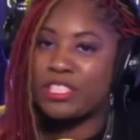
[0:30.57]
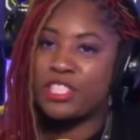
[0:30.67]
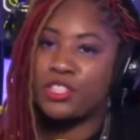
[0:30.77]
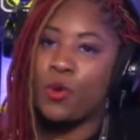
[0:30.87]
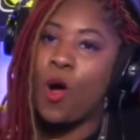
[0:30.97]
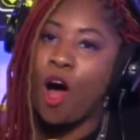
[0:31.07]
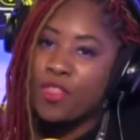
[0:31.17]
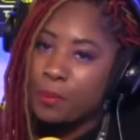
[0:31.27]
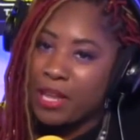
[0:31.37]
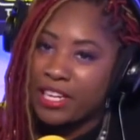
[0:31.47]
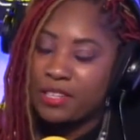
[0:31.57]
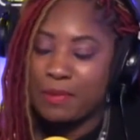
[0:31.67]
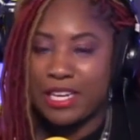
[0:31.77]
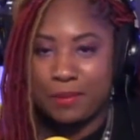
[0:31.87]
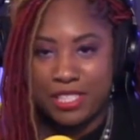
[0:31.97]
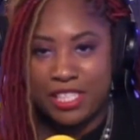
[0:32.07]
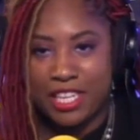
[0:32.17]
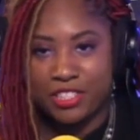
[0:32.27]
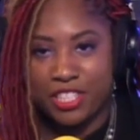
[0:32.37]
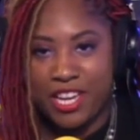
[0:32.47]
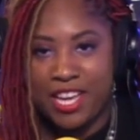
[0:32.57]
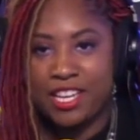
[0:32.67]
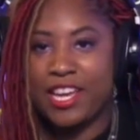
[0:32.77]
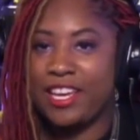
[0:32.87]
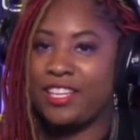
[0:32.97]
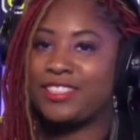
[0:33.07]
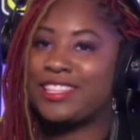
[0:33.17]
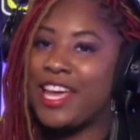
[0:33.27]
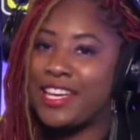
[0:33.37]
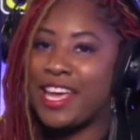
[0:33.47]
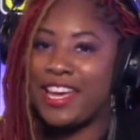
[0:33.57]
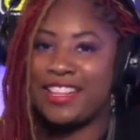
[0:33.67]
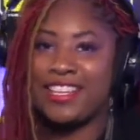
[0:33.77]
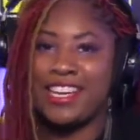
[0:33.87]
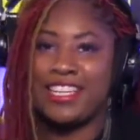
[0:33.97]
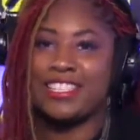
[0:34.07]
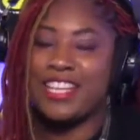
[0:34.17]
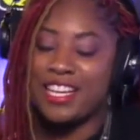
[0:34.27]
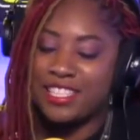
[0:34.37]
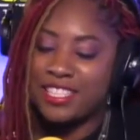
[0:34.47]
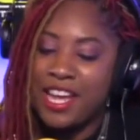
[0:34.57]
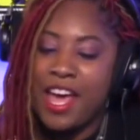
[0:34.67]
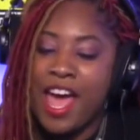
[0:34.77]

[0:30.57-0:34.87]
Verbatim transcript: wrestling show on the planet. My name is TK Trinidad, aka the Canadian Assassin.